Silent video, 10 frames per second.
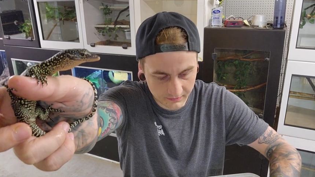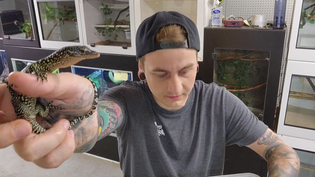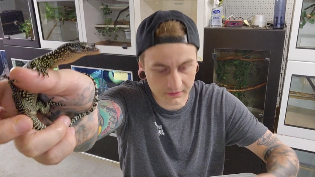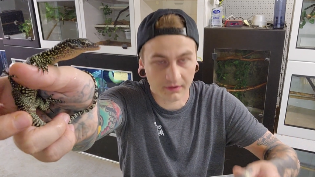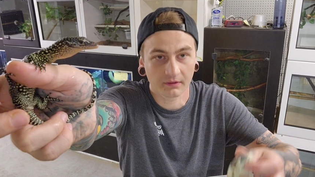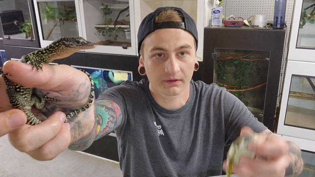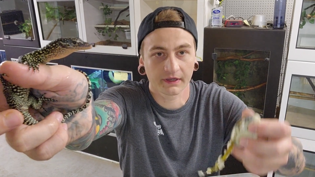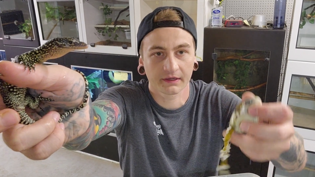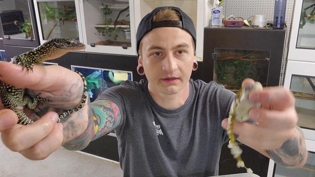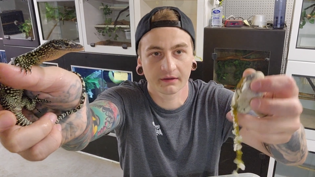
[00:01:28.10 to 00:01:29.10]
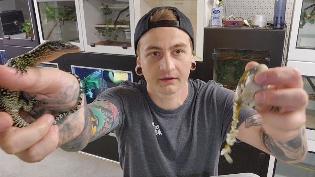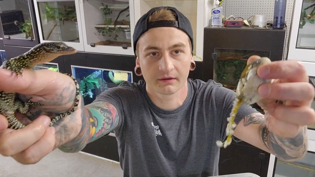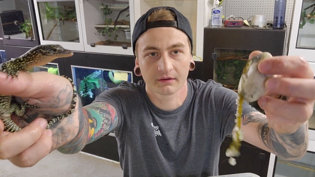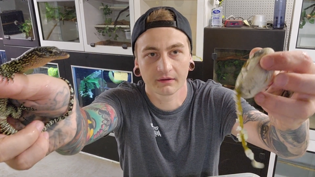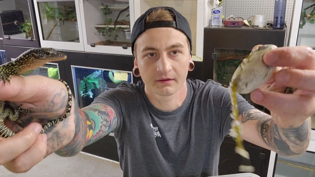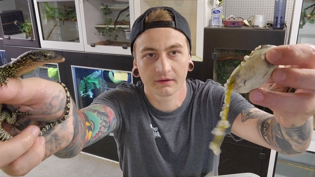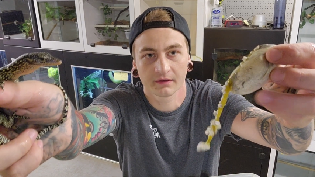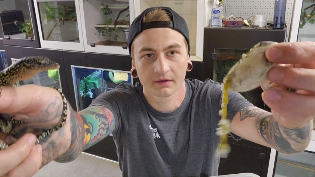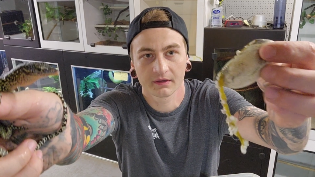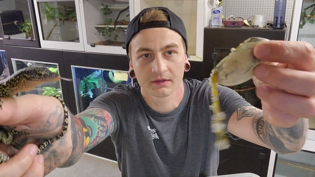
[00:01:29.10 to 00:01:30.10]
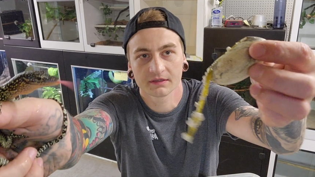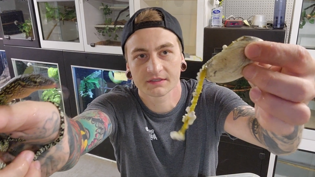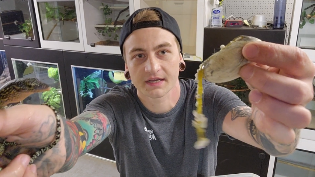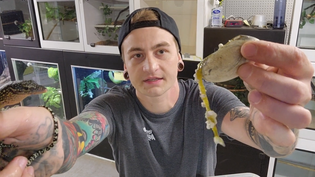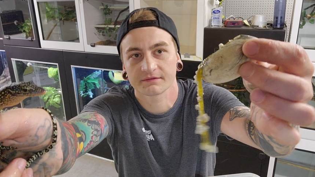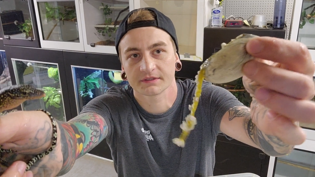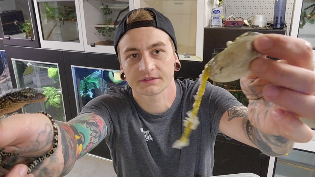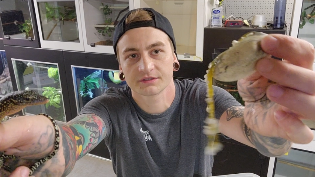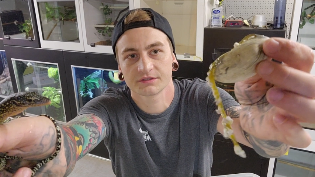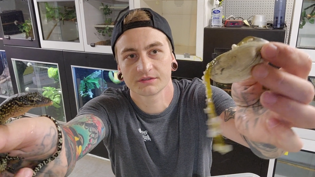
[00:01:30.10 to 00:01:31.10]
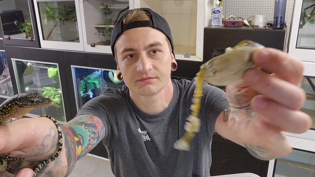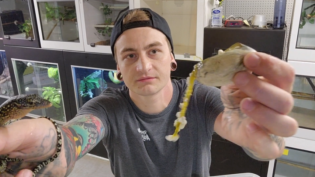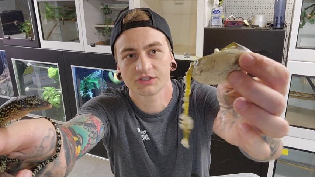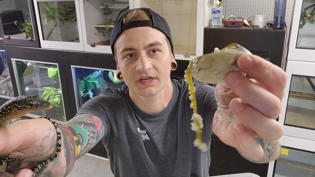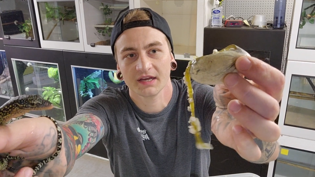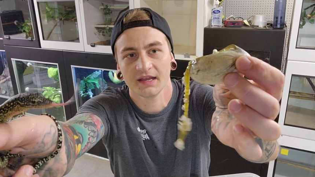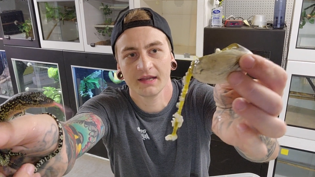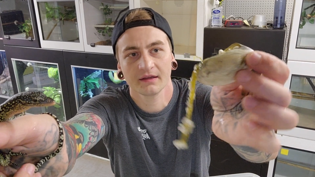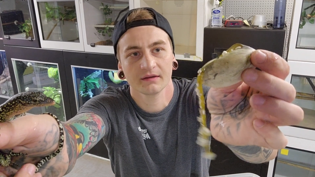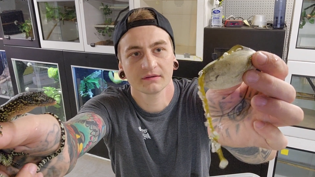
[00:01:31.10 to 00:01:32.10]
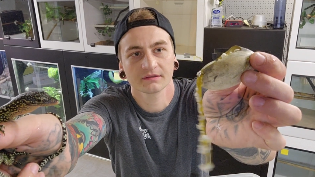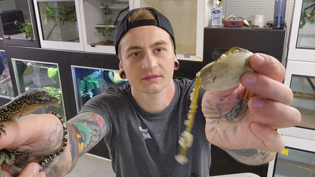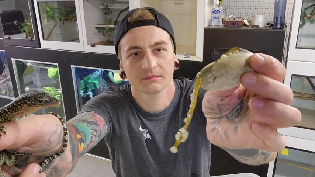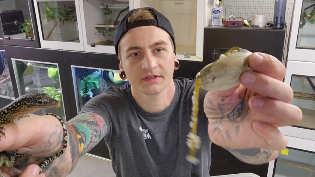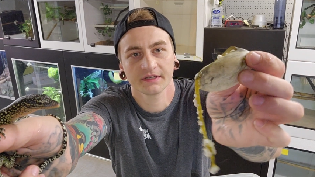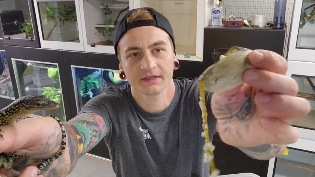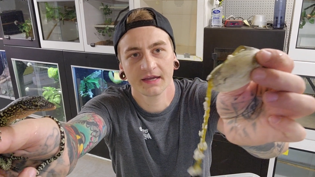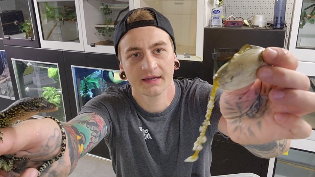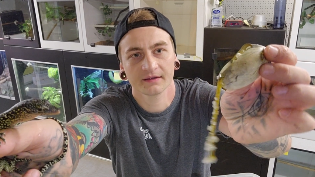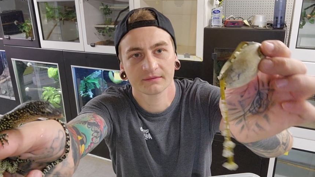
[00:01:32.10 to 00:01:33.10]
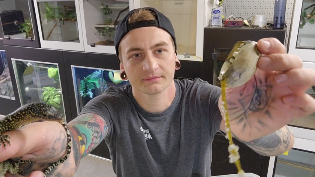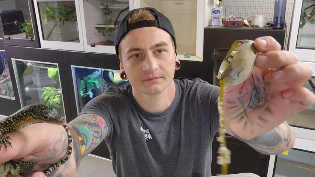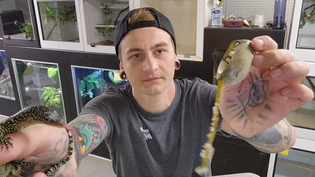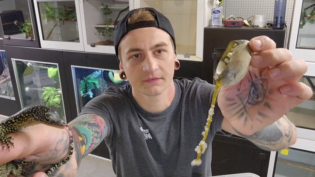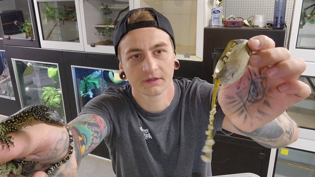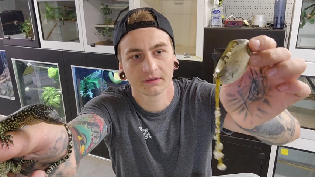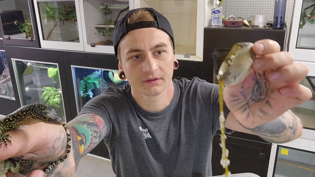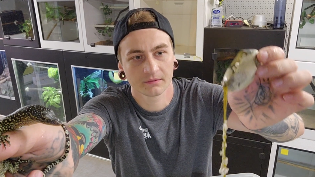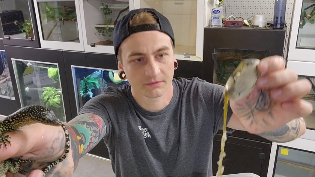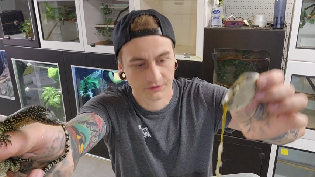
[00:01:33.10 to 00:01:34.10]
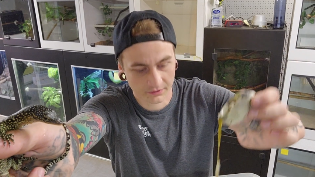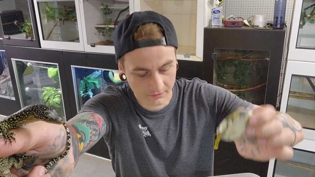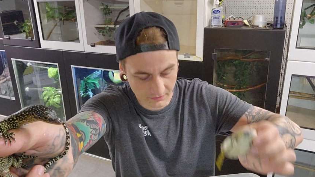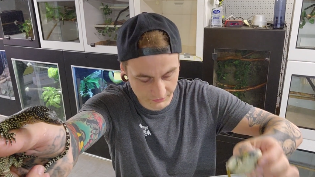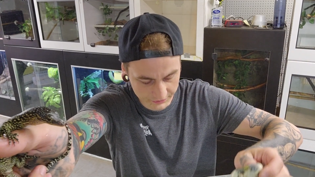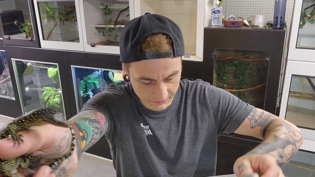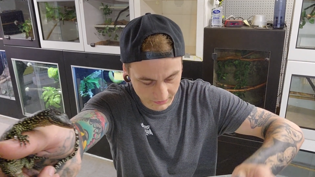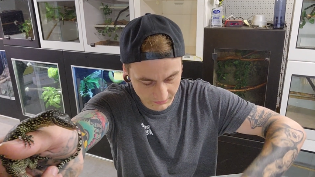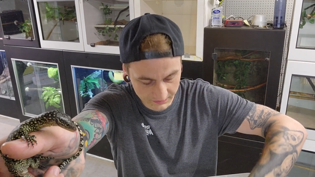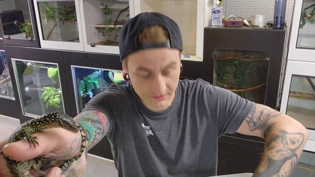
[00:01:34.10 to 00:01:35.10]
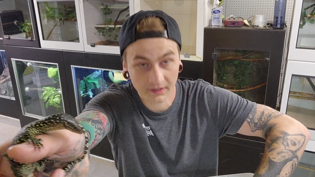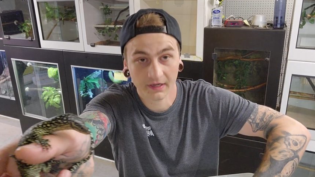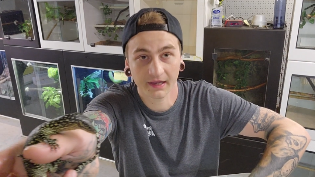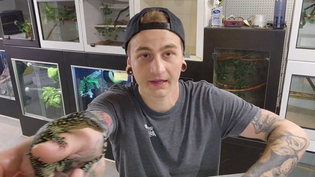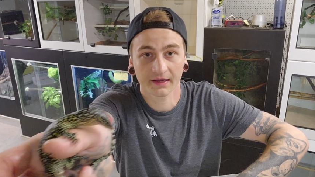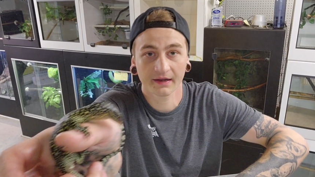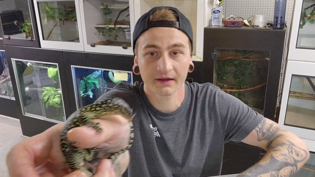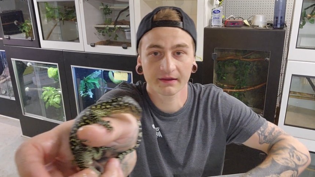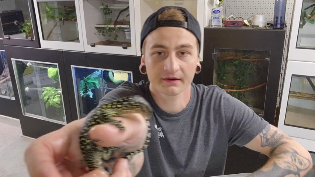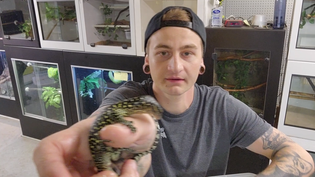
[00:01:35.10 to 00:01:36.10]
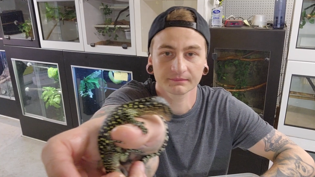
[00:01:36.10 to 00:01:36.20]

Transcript: you know, like the size of a chicken egg, something like that. A bunch of gross yolk hanging out of there.